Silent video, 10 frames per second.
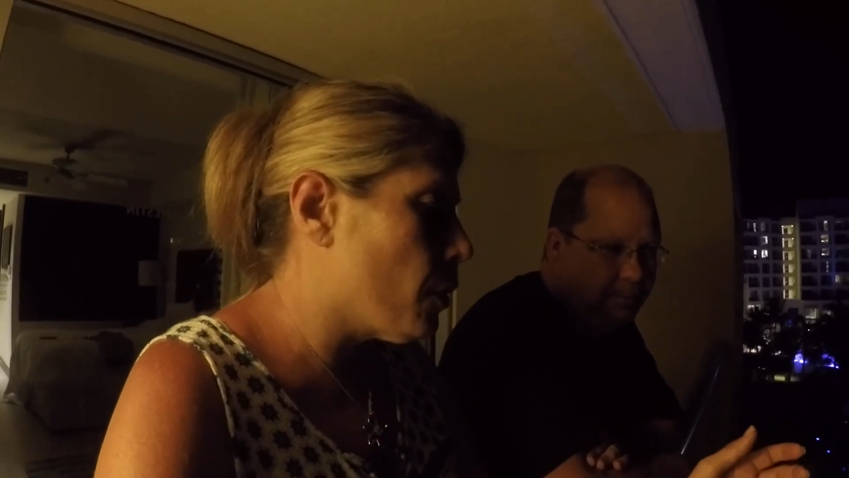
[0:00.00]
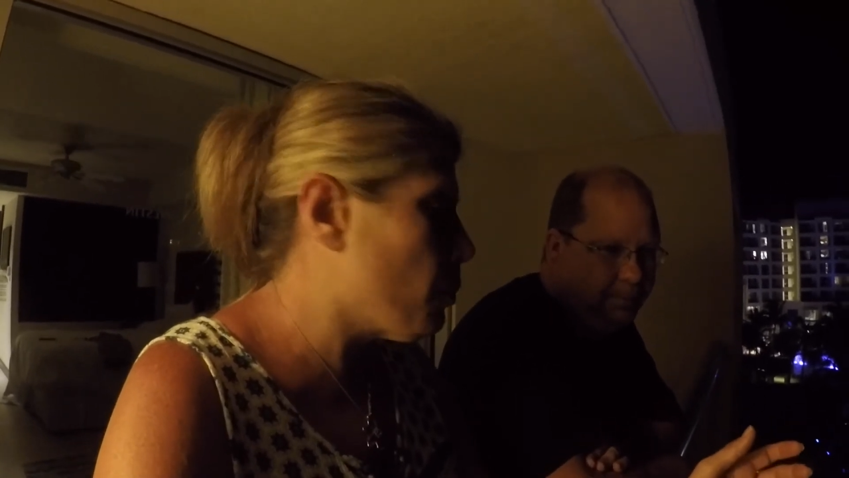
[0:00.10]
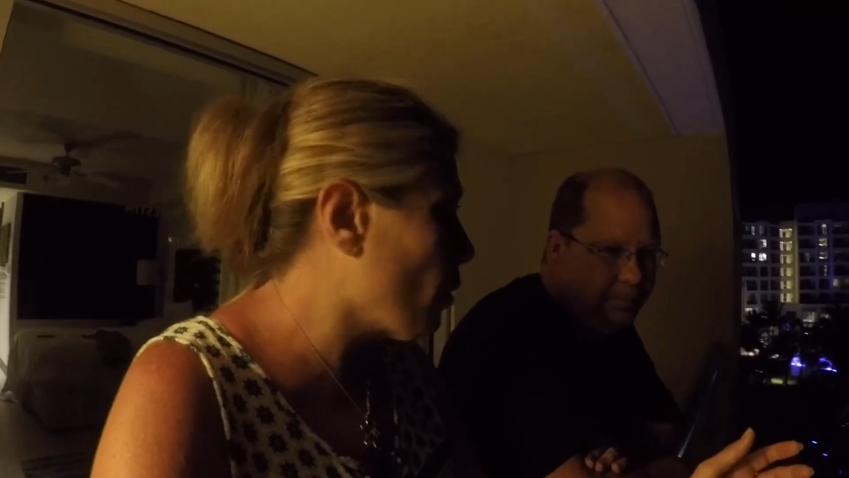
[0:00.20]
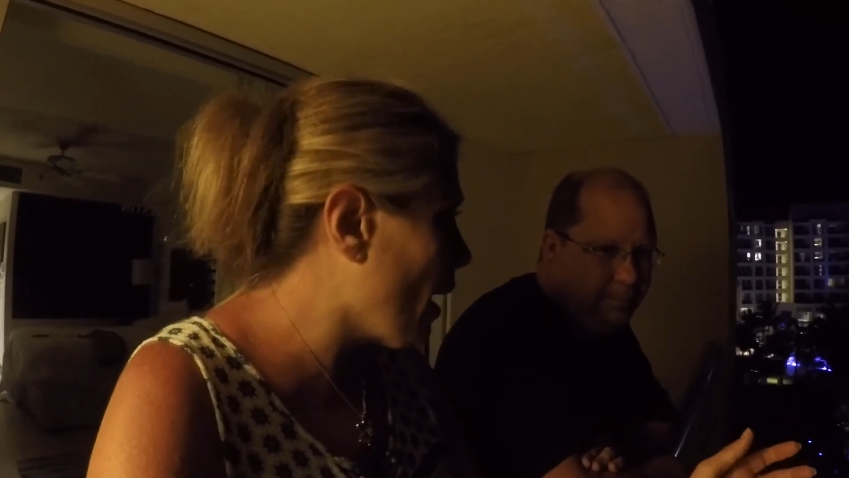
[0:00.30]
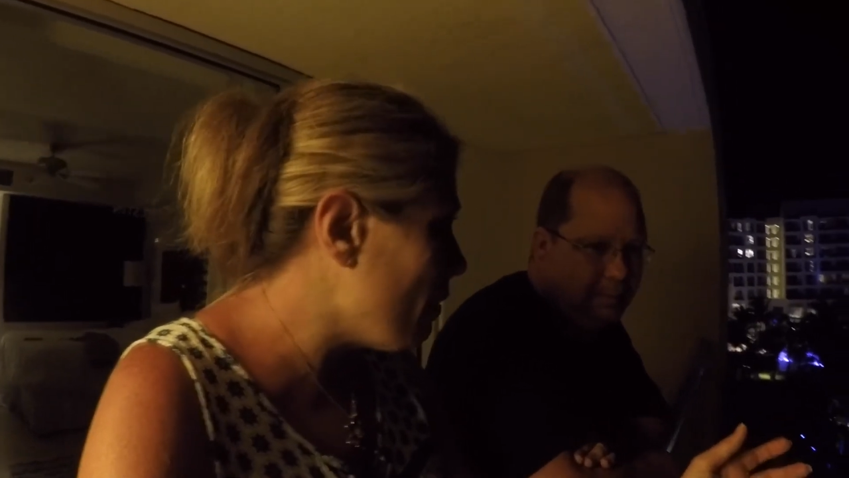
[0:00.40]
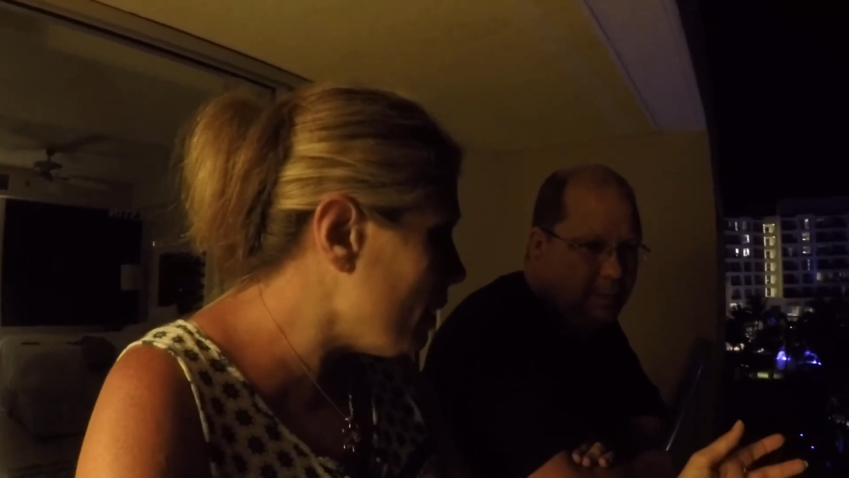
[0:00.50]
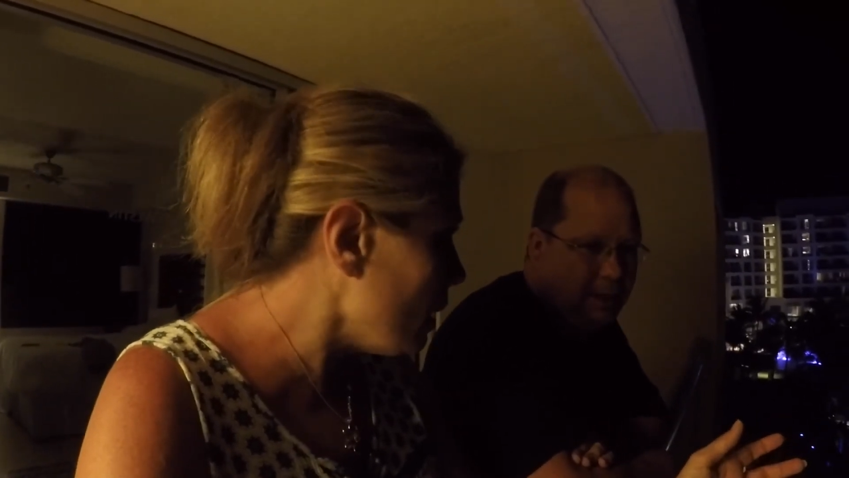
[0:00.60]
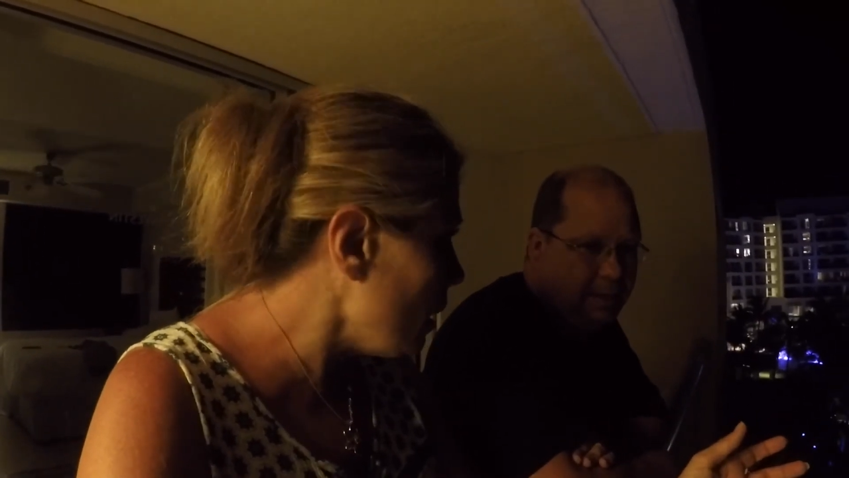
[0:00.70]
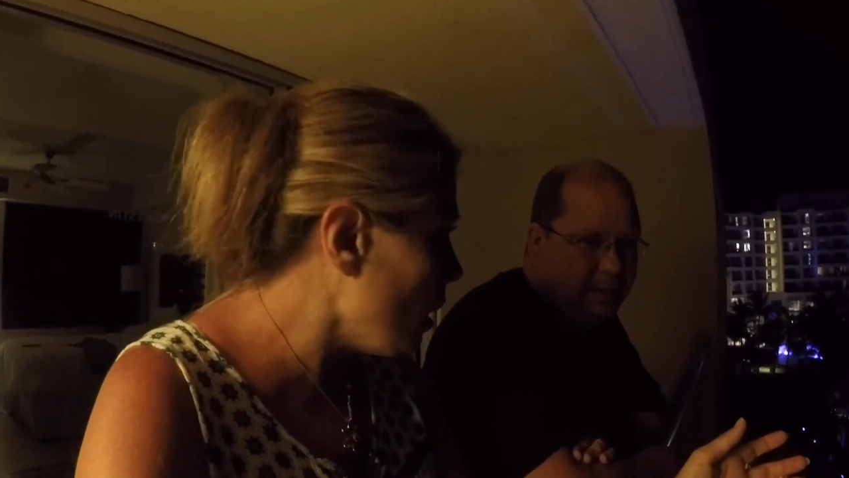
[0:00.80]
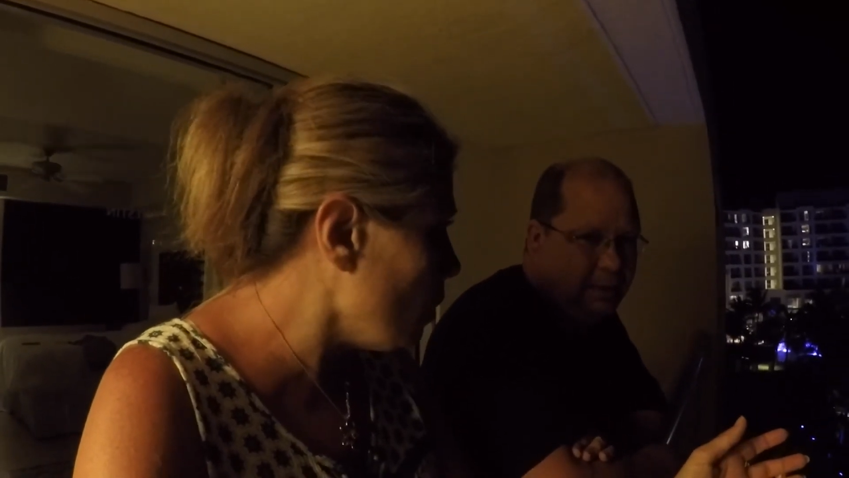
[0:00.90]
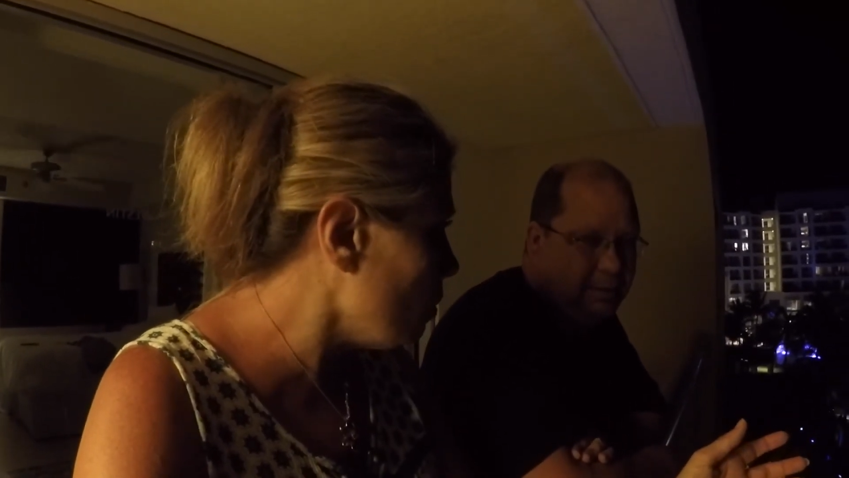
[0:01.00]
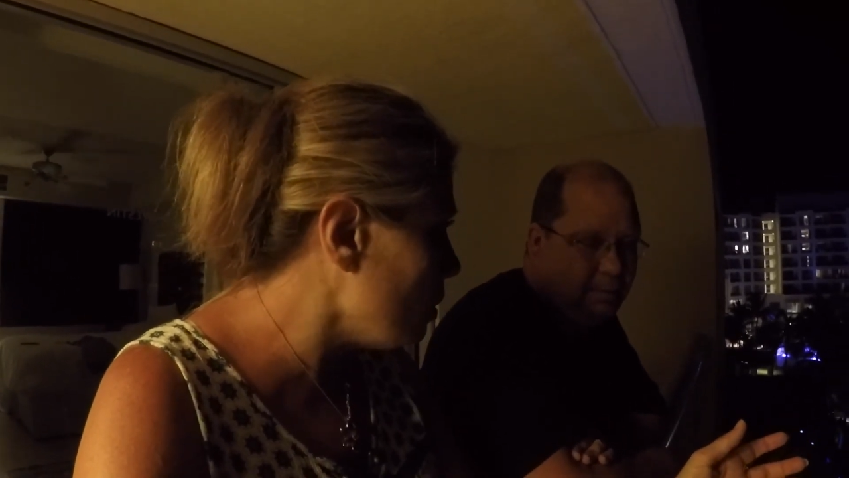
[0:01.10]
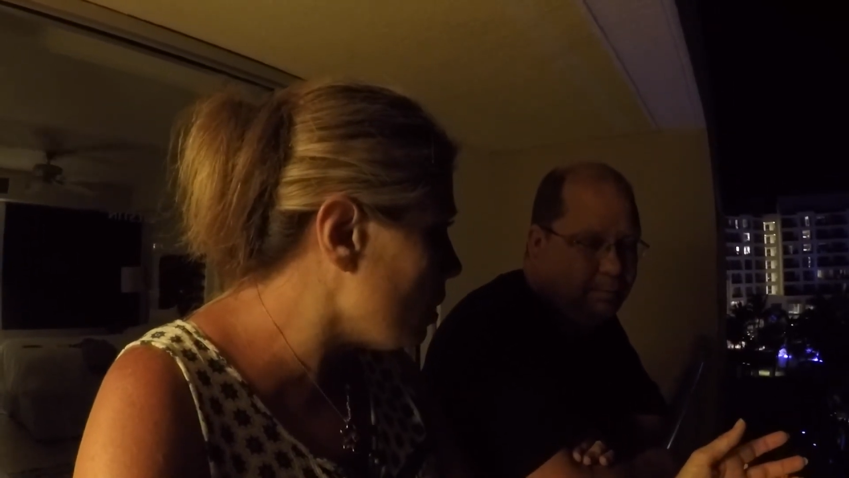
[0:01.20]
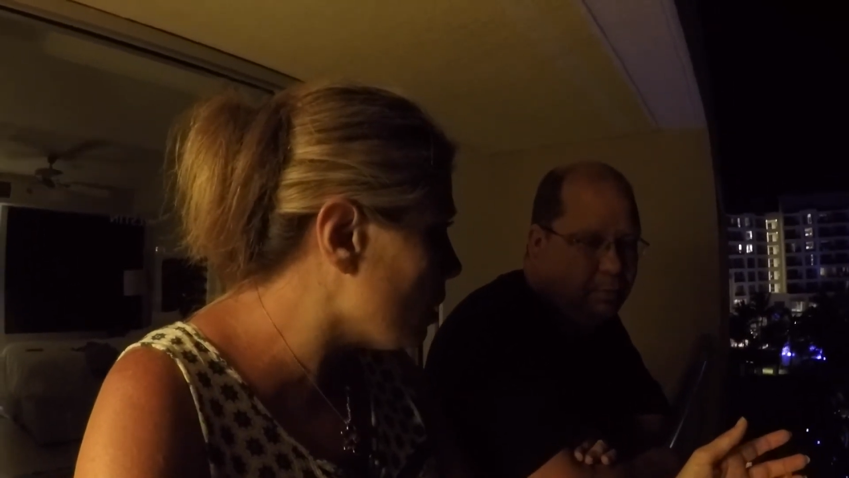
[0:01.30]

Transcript: they're privately I think owned. they're